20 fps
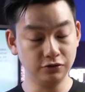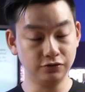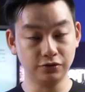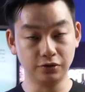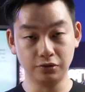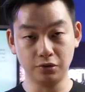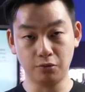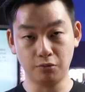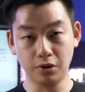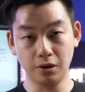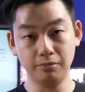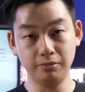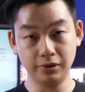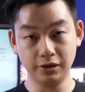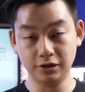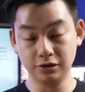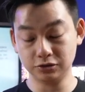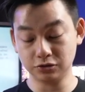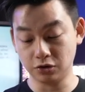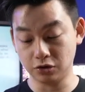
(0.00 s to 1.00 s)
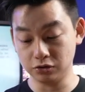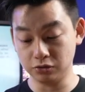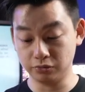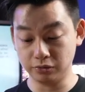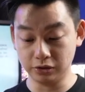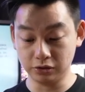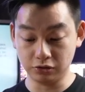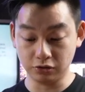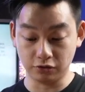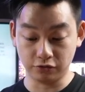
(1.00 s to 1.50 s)
from your 1 bidders all the
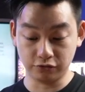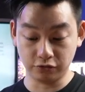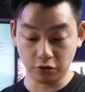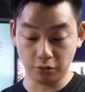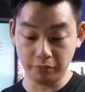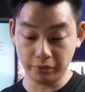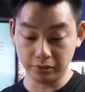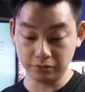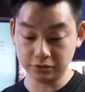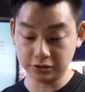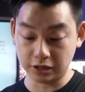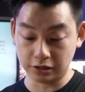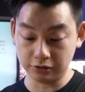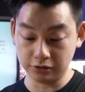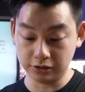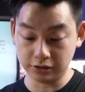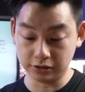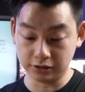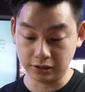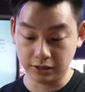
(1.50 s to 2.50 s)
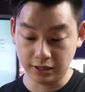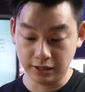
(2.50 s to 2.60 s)
way to your 4 bedrooms down here.